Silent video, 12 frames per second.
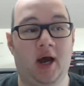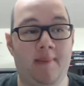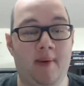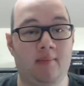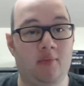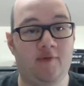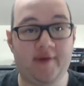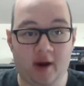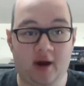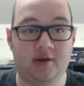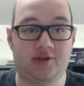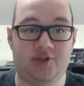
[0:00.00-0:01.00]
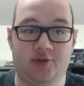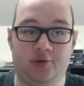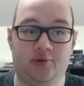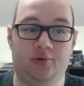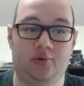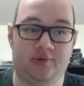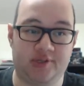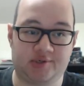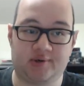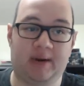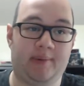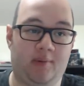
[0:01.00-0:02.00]
Moving on to
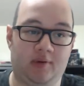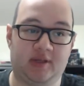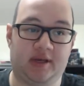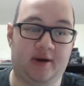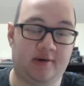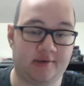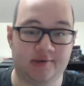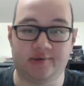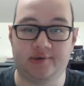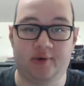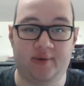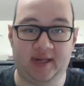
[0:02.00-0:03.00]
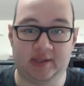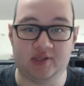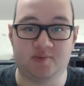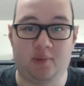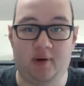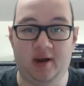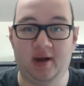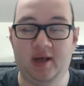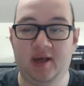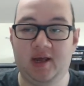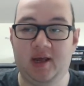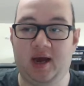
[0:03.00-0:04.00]
describing what the characters are doing at this point.
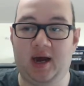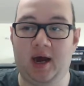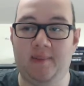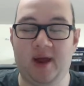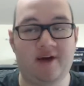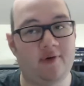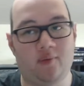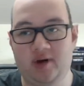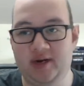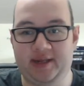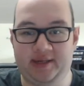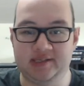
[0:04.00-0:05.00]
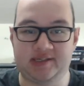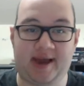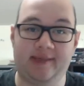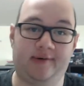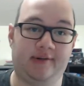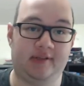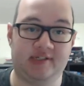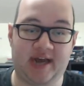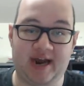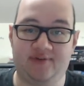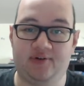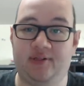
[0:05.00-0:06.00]
Everyone is gathered in the
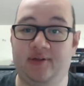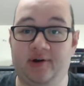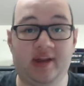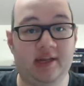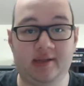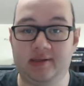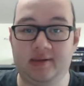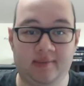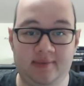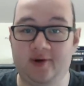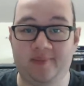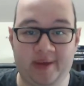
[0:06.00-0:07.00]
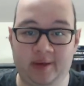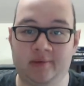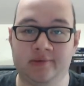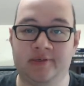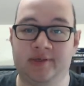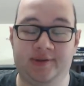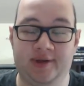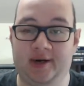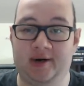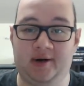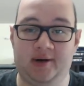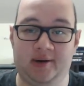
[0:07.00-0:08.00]
tavern. They're getting their meals.
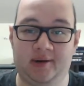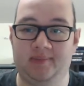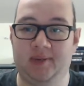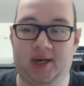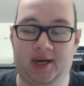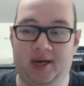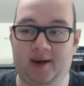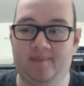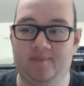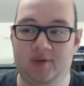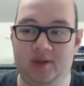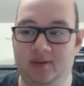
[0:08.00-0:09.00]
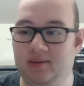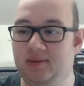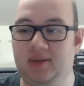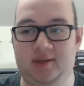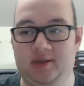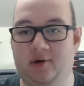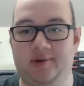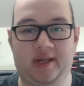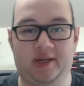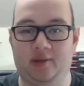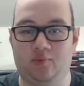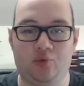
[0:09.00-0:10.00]
They're,
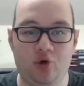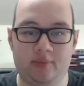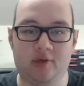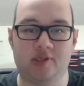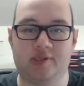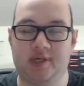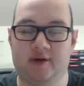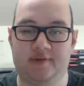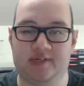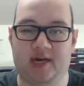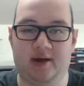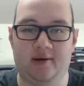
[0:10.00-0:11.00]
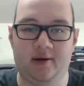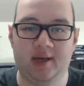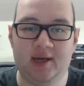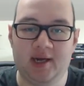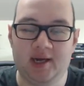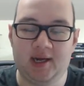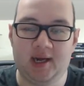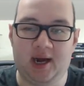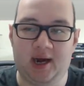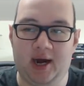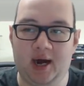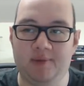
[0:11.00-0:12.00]
getting the rumors of the town,
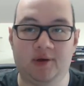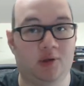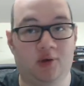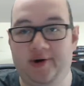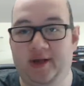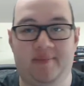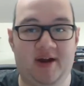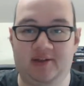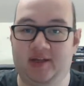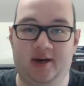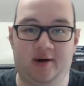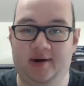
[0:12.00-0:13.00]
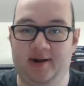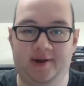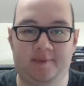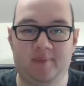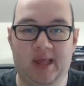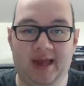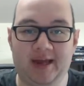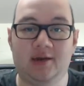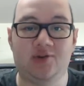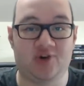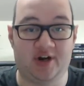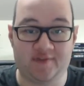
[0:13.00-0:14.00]
learning about the area, and
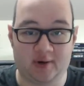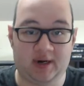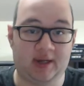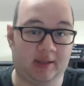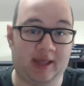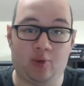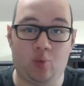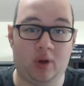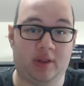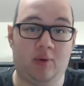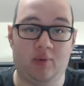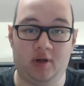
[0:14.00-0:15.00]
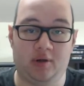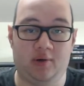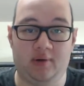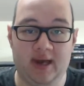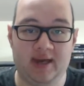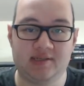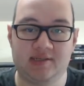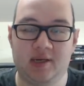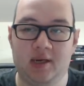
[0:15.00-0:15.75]
trying to figure out what they want to do next.